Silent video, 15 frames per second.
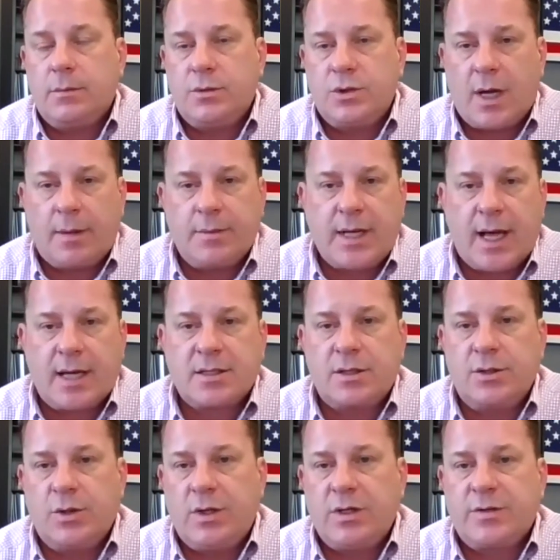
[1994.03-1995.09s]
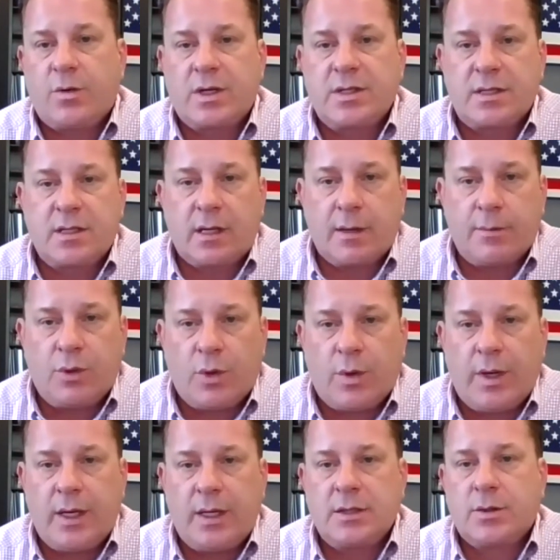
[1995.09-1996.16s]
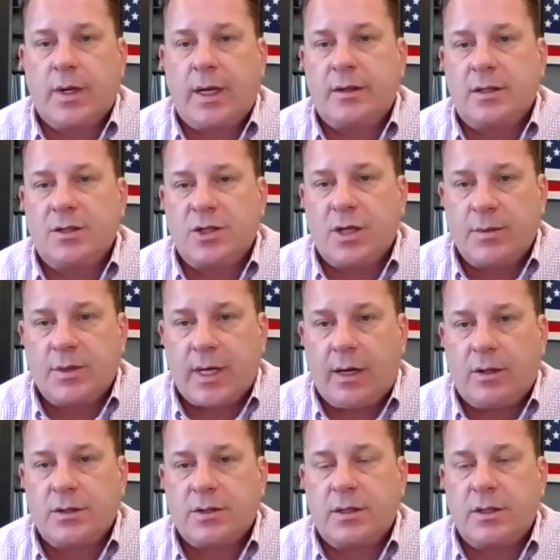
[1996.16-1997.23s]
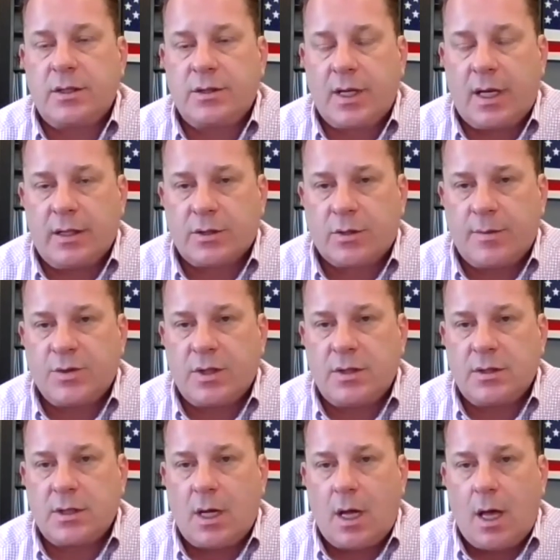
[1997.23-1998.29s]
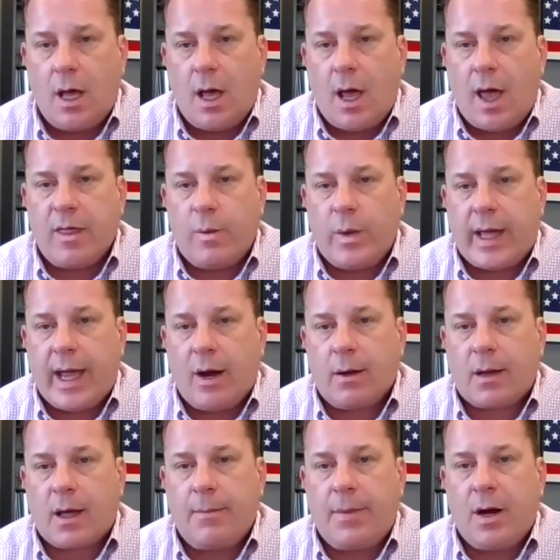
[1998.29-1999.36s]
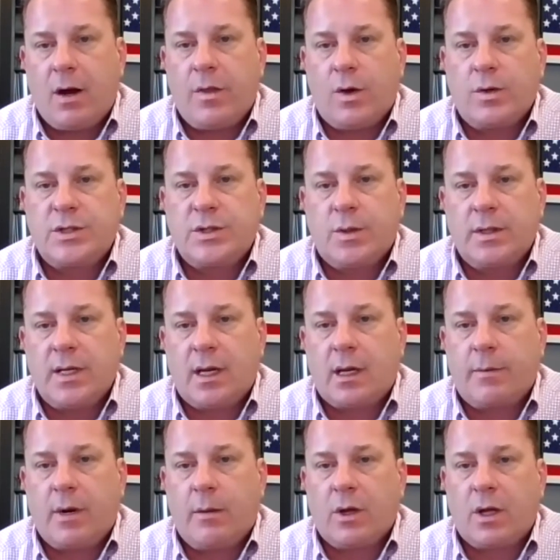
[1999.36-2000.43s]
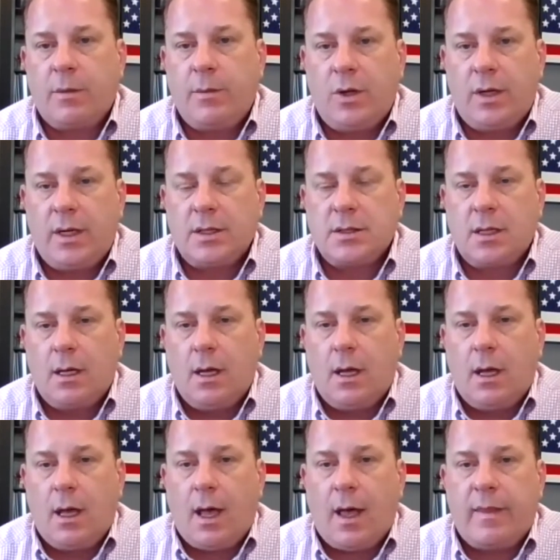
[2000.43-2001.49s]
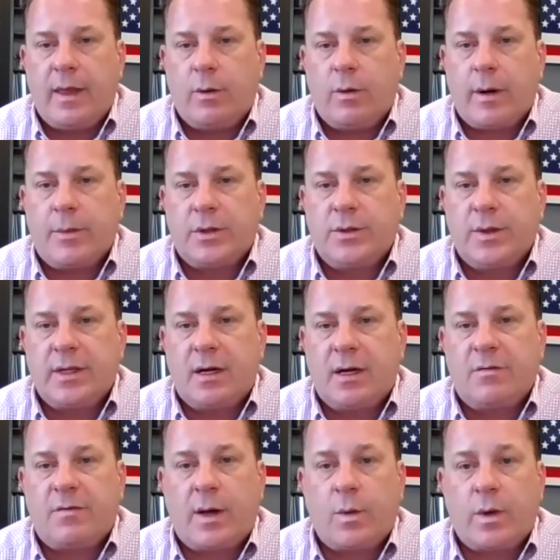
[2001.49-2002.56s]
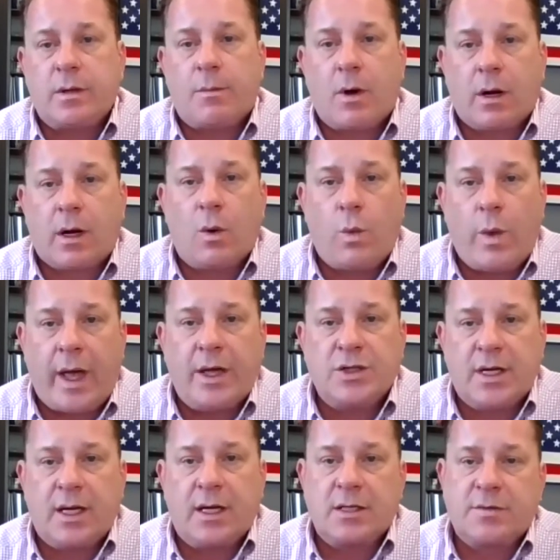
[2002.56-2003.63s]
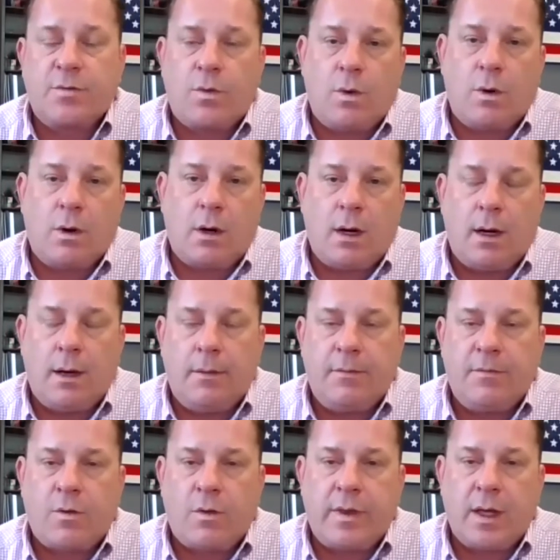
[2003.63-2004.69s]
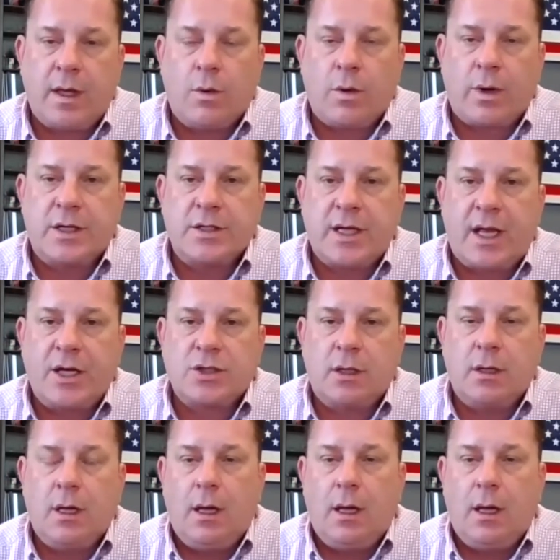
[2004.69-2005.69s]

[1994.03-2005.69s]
job tasks and duties for existing employees, create the job titles and descriptions. And then we compare those to our 10 comparable communities. And then we're able to identify what the market wage is for the organization.